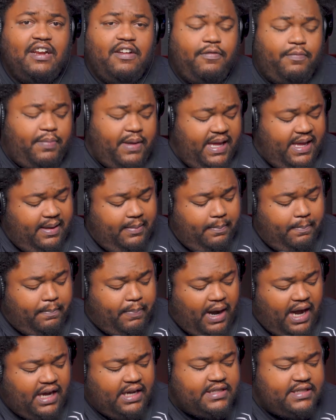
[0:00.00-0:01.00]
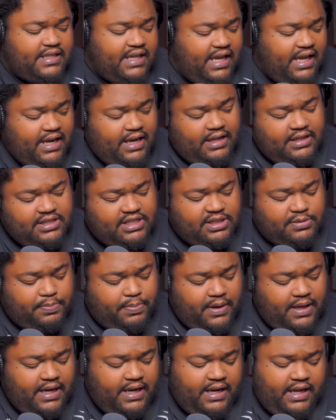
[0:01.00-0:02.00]
of being boxed in and just
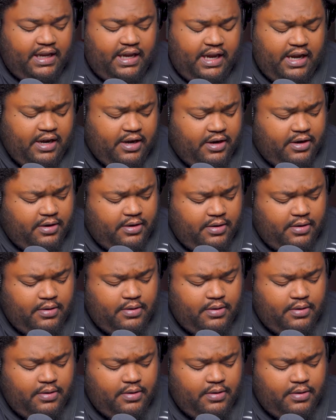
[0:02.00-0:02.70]
playing it here